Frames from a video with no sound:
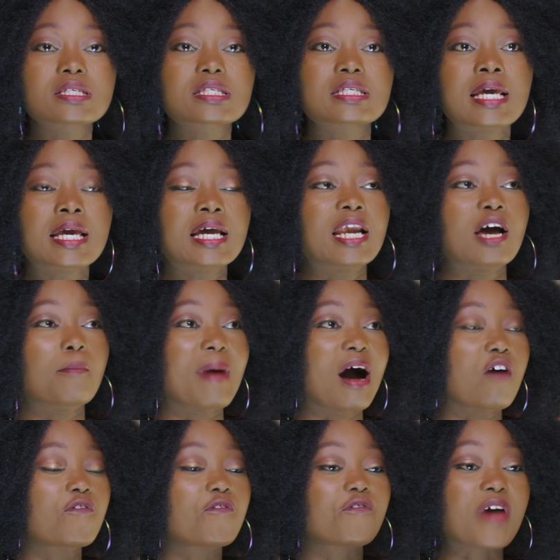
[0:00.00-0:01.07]
singing
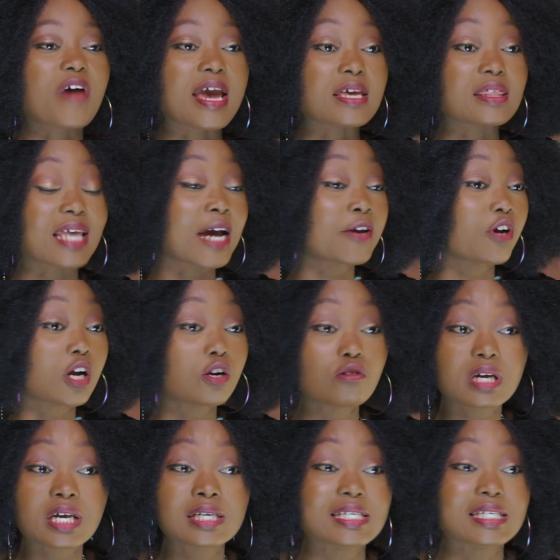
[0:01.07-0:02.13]
about faith and you're
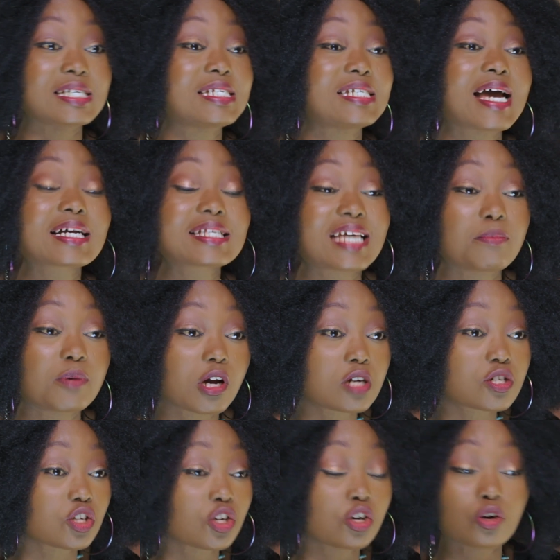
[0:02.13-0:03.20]
looking dejected
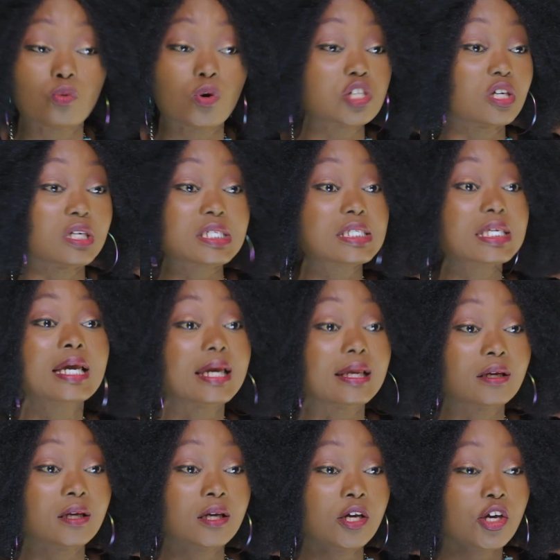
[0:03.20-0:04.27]
because you don't know what you're
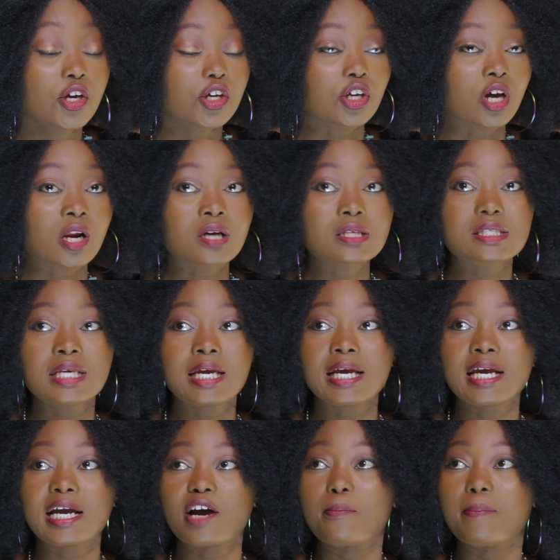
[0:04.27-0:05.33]
singing. You're not
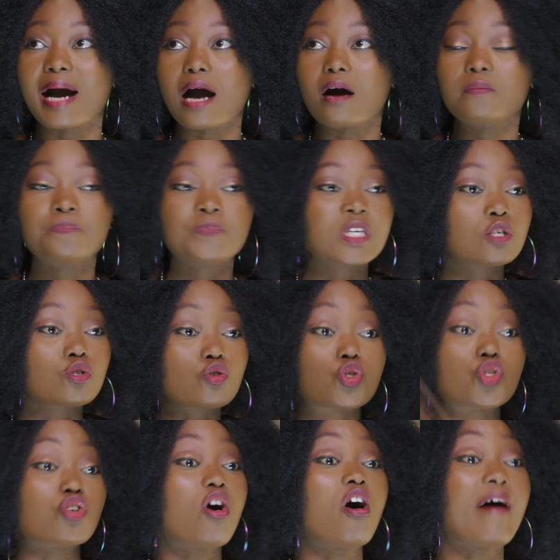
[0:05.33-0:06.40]
singing about
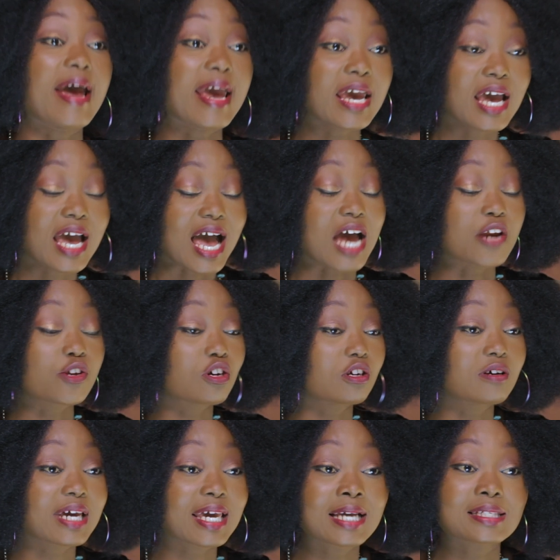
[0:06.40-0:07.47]
joy and you're
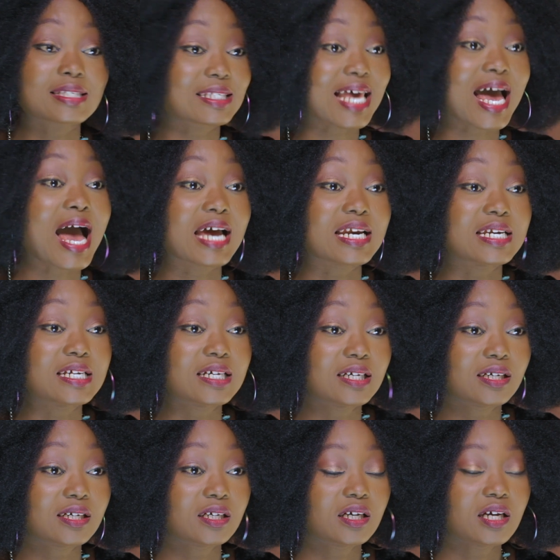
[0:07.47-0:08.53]
looking sad.
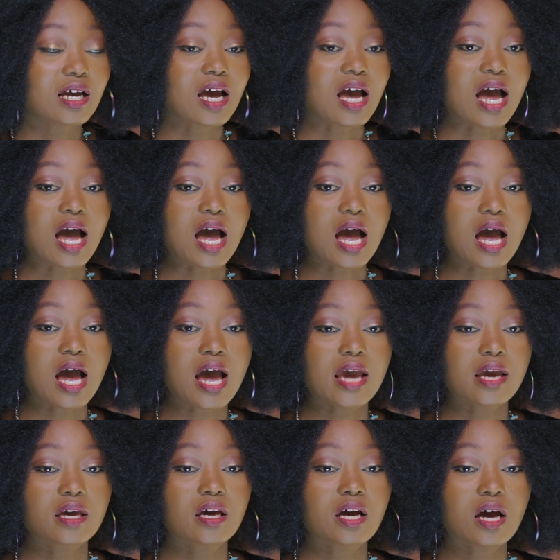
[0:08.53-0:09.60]

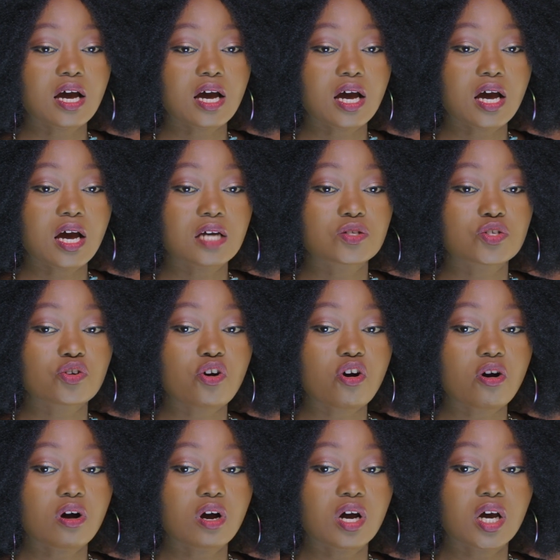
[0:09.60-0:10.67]
I got
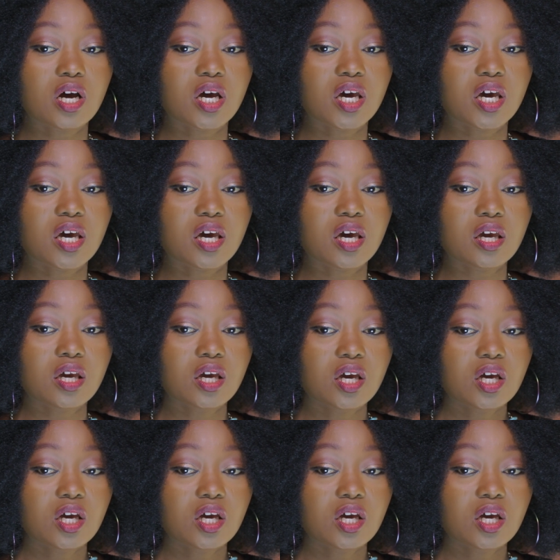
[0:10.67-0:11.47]
joy.